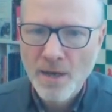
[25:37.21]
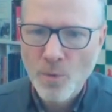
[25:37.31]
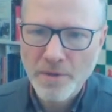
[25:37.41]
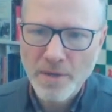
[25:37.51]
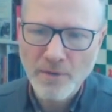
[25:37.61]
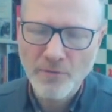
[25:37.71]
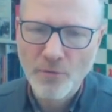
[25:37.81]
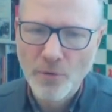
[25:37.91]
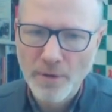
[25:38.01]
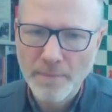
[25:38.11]
with
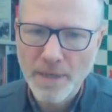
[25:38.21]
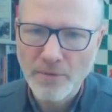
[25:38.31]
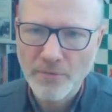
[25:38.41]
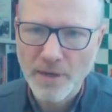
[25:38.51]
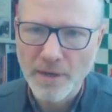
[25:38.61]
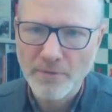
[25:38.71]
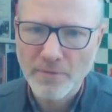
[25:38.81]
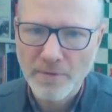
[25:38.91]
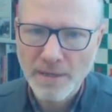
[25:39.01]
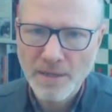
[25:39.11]
e4, e5.
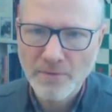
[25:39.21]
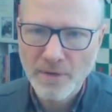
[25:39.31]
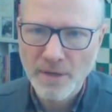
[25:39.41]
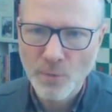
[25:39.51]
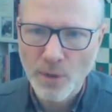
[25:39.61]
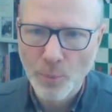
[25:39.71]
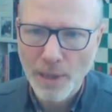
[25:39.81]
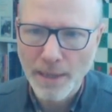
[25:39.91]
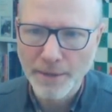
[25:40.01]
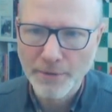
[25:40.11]
That is very well
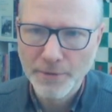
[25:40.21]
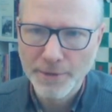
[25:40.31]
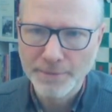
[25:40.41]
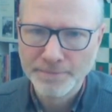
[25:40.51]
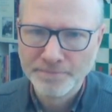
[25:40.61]
played. Yeah.